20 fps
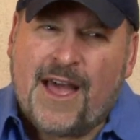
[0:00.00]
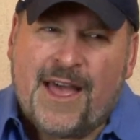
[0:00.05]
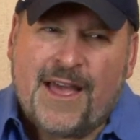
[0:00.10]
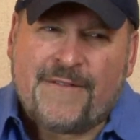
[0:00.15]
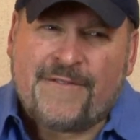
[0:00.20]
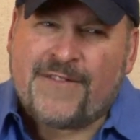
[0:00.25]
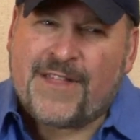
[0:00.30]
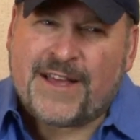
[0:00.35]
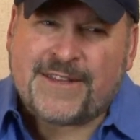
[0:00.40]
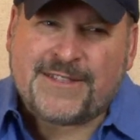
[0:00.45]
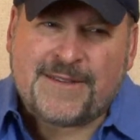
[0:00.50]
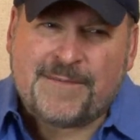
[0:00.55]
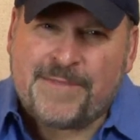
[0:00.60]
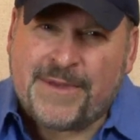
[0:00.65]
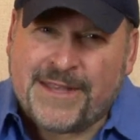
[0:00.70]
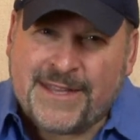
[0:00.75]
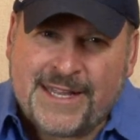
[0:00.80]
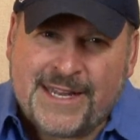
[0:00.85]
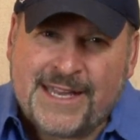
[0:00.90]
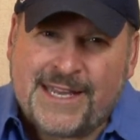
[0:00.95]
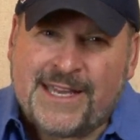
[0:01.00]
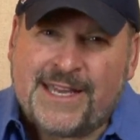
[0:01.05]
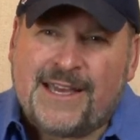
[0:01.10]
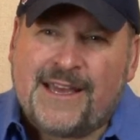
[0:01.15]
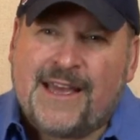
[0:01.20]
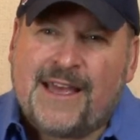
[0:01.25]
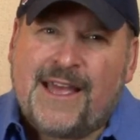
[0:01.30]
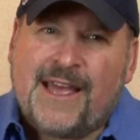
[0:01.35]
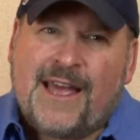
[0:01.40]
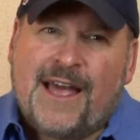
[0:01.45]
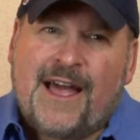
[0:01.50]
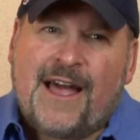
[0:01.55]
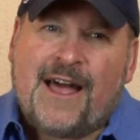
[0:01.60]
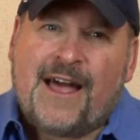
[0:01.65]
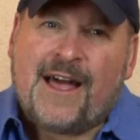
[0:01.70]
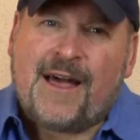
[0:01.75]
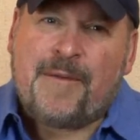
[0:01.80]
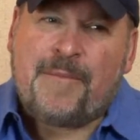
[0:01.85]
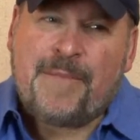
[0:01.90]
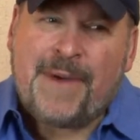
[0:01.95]
flexibility,
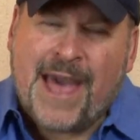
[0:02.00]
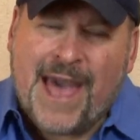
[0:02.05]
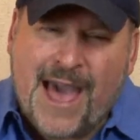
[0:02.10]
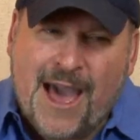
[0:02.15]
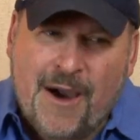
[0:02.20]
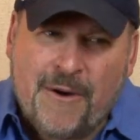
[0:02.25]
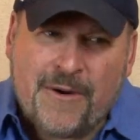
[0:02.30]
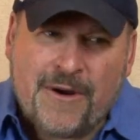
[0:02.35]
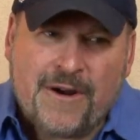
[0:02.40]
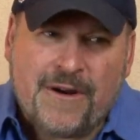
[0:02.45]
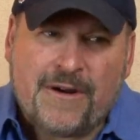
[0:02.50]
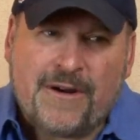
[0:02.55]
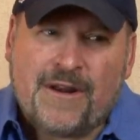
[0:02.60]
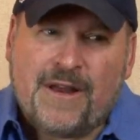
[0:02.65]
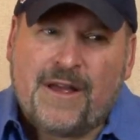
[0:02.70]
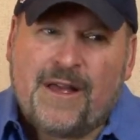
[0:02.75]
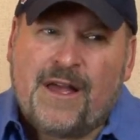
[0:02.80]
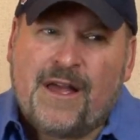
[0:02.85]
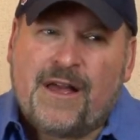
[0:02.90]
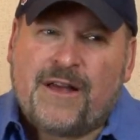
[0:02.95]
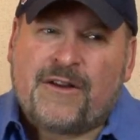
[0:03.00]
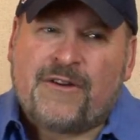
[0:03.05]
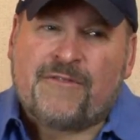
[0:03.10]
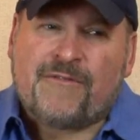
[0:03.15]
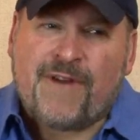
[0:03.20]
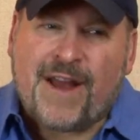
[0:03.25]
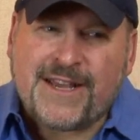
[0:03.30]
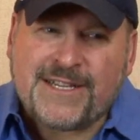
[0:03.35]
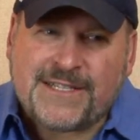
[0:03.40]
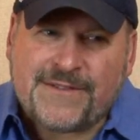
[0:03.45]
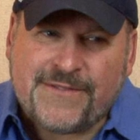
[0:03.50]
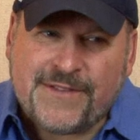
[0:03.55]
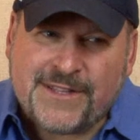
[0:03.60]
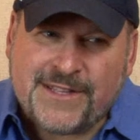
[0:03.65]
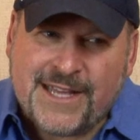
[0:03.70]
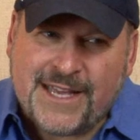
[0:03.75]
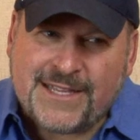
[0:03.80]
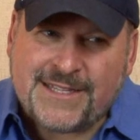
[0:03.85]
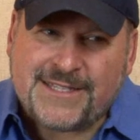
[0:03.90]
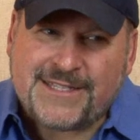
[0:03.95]
uh, power,
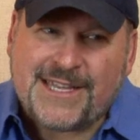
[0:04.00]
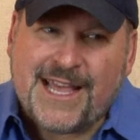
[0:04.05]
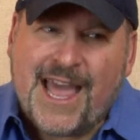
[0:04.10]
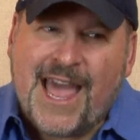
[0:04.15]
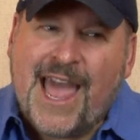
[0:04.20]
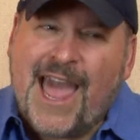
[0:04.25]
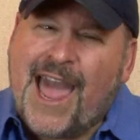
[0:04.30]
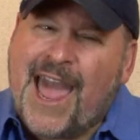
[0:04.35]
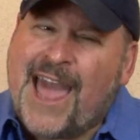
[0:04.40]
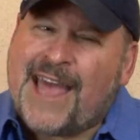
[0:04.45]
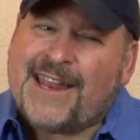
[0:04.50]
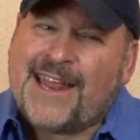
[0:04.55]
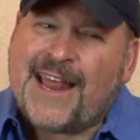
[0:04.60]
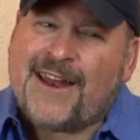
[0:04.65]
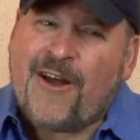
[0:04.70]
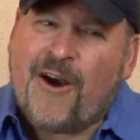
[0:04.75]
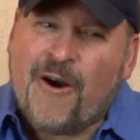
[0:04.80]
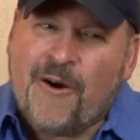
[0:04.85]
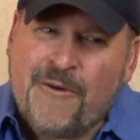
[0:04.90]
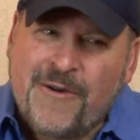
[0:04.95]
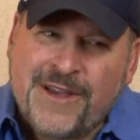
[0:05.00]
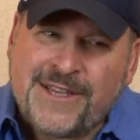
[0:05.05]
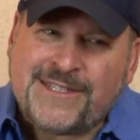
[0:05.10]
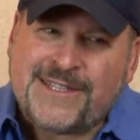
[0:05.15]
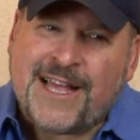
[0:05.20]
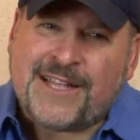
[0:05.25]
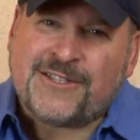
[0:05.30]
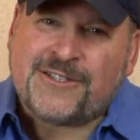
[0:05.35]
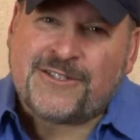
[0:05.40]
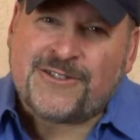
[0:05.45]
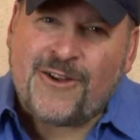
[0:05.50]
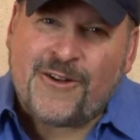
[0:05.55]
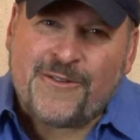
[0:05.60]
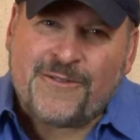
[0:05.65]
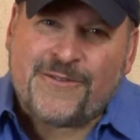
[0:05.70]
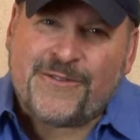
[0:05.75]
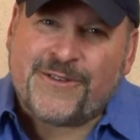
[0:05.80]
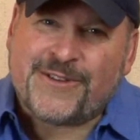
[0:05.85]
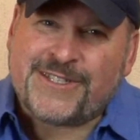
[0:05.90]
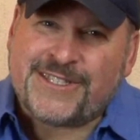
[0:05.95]
gracefulness, and then always that
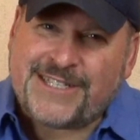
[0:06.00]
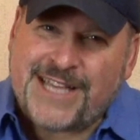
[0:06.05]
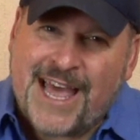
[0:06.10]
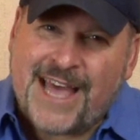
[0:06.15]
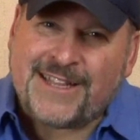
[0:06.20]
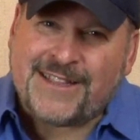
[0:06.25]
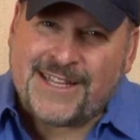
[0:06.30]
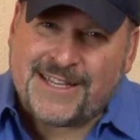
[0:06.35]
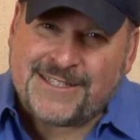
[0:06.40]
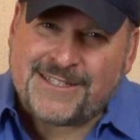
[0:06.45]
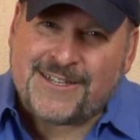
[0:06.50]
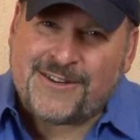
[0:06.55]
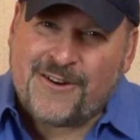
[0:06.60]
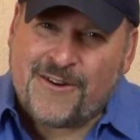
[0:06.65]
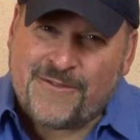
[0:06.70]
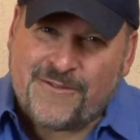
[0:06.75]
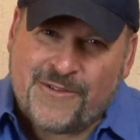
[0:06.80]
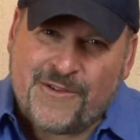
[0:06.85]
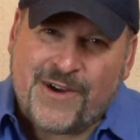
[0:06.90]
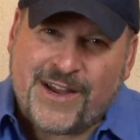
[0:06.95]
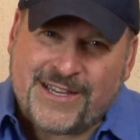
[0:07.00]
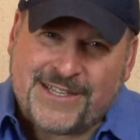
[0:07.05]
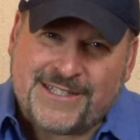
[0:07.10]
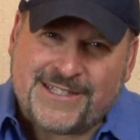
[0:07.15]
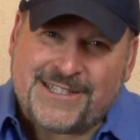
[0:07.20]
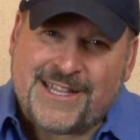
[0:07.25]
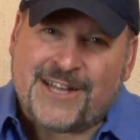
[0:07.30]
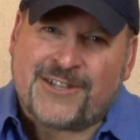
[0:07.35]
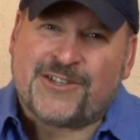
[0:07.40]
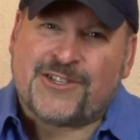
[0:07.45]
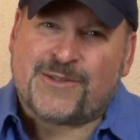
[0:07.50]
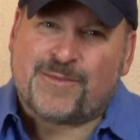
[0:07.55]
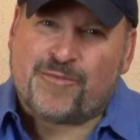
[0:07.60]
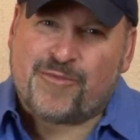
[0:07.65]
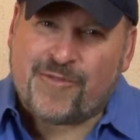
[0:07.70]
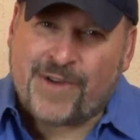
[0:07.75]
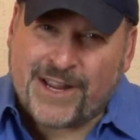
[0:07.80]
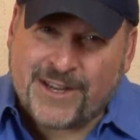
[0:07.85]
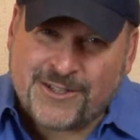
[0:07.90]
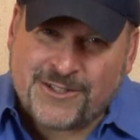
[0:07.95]
soulful sadness in her voice that just
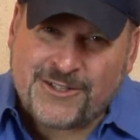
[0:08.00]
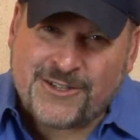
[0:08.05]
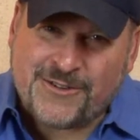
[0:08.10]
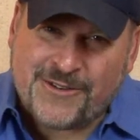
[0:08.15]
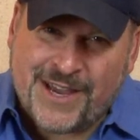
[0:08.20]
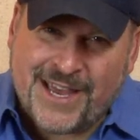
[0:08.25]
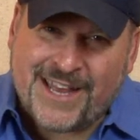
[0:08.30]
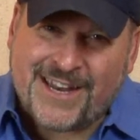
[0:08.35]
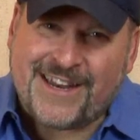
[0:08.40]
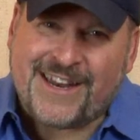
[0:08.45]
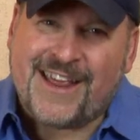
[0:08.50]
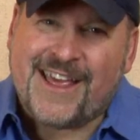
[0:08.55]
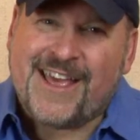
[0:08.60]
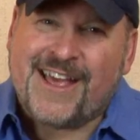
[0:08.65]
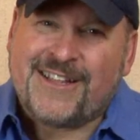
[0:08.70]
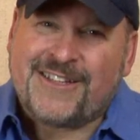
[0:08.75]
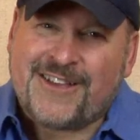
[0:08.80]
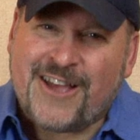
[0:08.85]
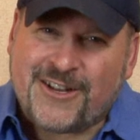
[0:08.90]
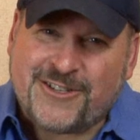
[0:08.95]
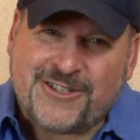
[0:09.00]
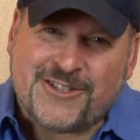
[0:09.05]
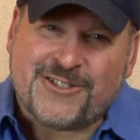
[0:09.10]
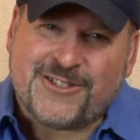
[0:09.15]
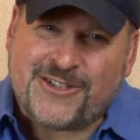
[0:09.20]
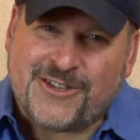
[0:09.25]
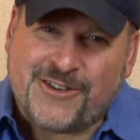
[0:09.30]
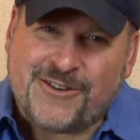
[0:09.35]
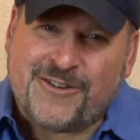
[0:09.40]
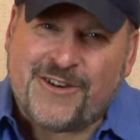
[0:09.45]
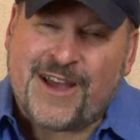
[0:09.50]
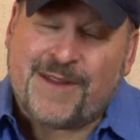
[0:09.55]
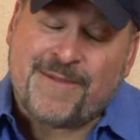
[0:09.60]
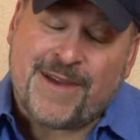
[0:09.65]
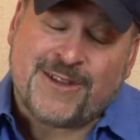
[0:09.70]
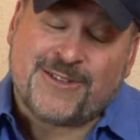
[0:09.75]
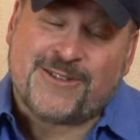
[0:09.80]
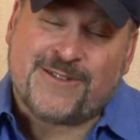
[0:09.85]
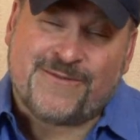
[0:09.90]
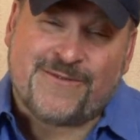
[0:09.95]
brings you in, touches you, and
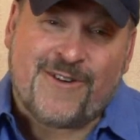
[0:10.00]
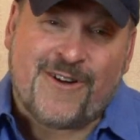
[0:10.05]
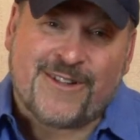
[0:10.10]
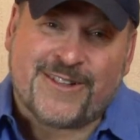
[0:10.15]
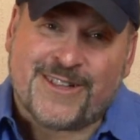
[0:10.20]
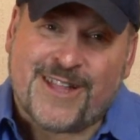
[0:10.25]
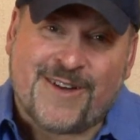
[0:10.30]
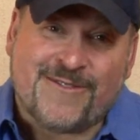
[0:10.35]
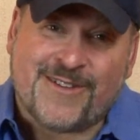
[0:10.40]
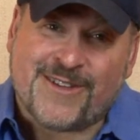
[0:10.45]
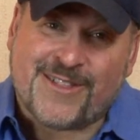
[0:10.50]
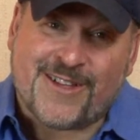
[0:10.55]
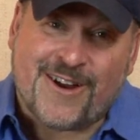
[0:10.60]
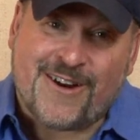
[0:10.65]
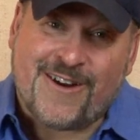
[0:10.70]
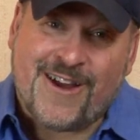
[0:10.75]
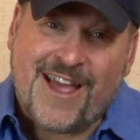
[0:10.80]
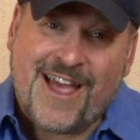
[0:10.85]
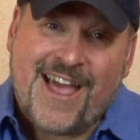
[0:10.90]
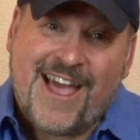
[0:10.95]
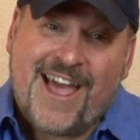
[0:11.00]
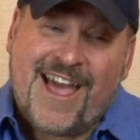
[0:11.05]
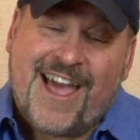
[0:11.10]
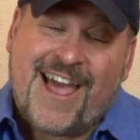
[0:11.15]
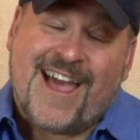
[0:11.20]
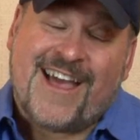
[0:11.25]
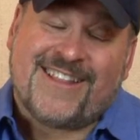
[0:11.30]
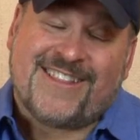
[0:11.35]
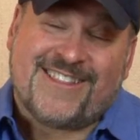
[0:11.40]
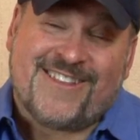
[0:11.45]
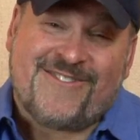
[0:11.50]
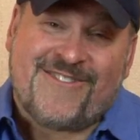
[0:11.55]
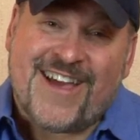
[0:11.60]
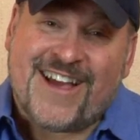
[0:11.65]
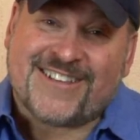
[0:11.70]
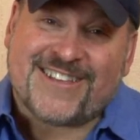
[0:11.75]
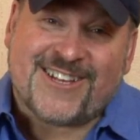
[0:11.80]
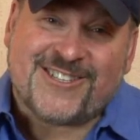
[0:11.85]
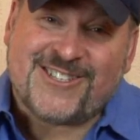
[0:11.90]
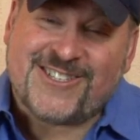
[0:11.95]
makes you fall in love with her. And the
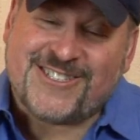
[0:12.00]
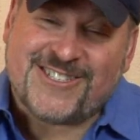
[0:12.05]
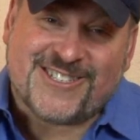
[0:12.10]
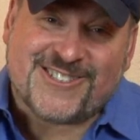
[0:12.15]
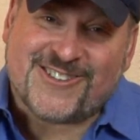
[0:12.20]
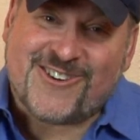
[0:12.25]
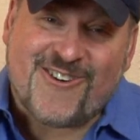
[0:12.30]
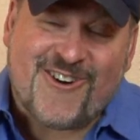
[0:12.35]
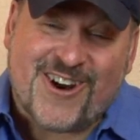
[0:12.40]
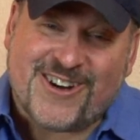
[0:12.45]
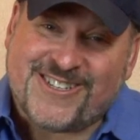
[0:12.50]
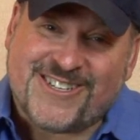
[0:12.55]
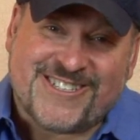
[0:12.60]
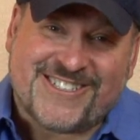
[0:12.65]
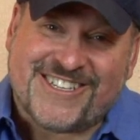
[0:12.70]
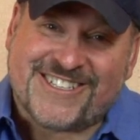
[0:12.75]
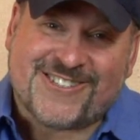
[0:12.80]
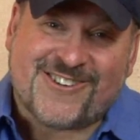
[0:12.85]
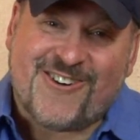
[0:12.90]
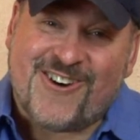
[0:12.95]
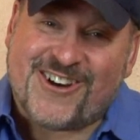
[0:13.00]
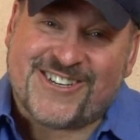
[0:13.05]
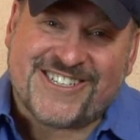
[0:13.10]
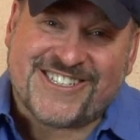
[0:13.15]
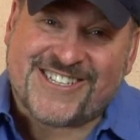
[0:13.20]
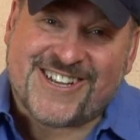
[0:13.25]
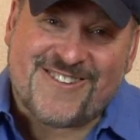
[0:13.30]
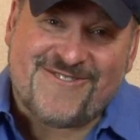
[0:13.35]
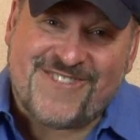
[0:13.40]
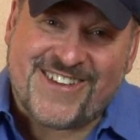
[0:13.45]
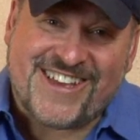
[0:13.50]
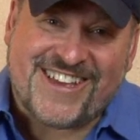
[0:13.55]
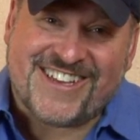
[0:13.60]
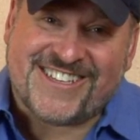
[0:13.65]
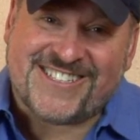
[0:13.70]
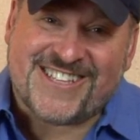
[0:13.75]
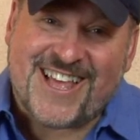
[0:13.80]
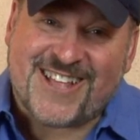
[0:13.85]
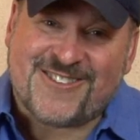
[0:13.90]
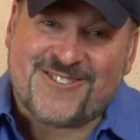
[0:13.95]
fact that she's as gorgeous as gorgeous can be
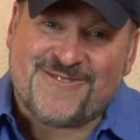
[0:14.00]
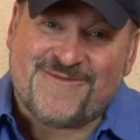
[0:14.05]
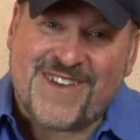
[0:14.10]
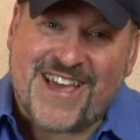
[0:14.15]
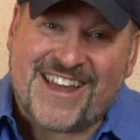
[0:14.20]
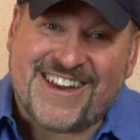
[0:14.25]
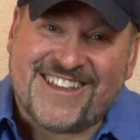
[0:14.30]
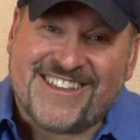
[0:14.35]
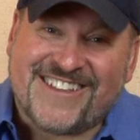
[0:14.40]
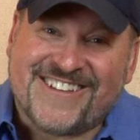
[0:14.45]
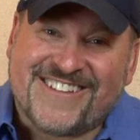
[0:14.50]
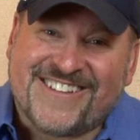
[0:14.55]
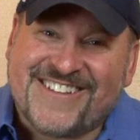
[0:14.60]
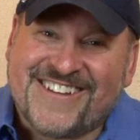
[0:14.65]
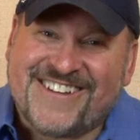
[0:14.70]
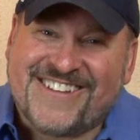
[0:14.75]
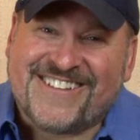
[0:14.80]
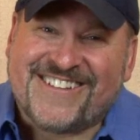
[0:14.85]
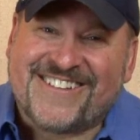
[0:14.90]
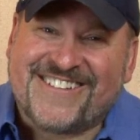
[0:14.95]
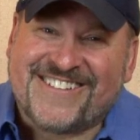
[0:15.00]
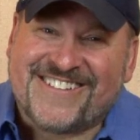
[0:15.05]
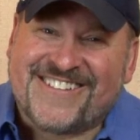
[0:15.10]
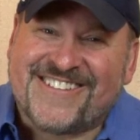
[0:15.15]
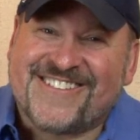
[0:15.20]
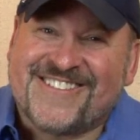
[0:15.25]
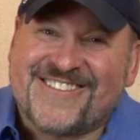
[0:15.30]
is not too bad either. Yeah.